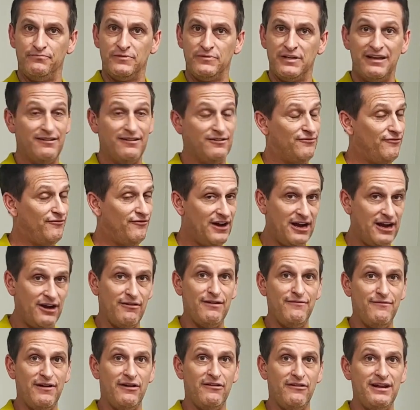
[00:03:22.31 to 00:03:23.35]
It's very,
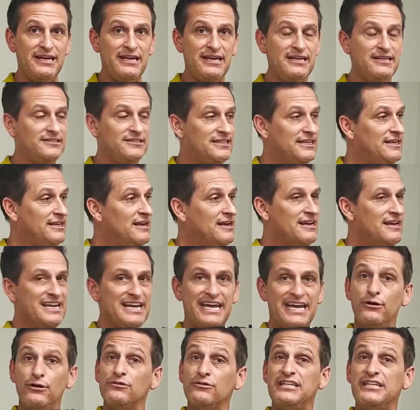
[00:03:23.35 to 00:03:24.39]
very easy.
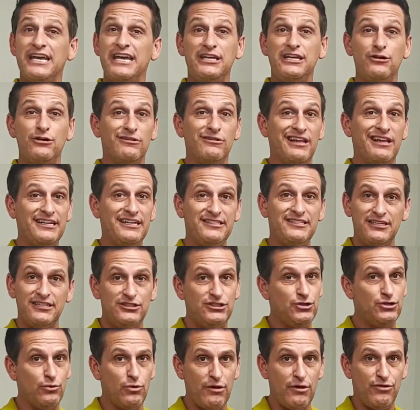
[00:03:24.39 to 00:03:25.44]
It'll take you less than
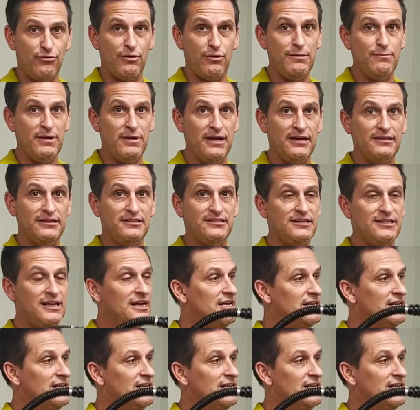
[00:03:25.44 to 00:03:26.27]
2 or 3 minutes